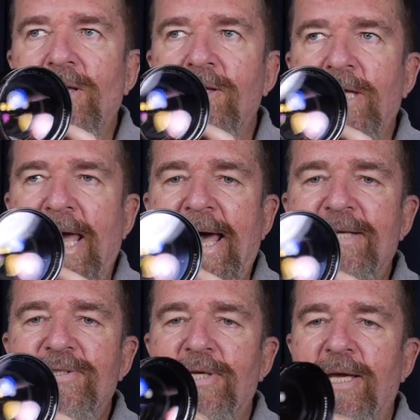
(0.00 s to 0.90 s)

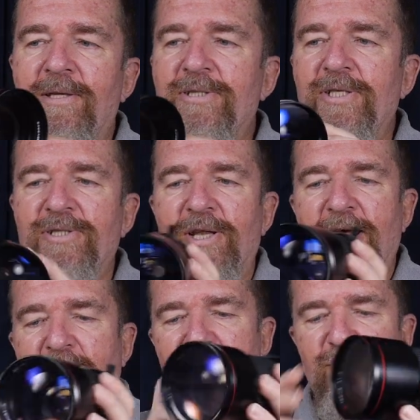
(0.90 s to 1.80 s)
glass and this is an
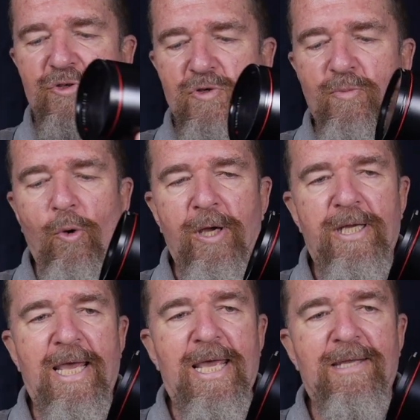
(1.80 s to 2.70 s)

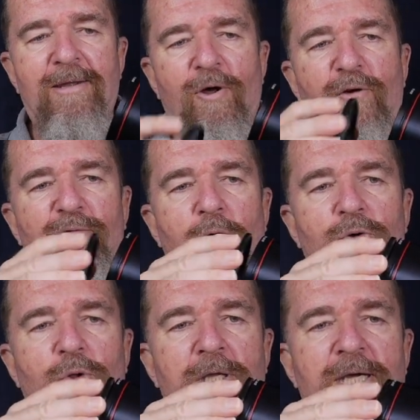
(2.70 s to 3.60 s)
f2.8 at all
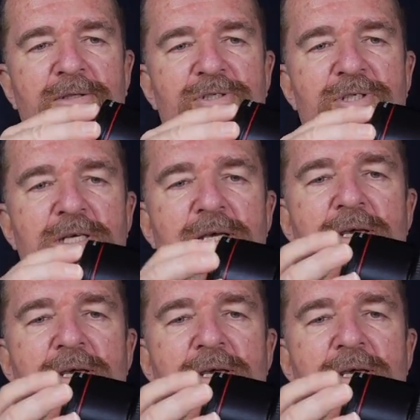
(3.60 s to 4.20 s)
focal lengths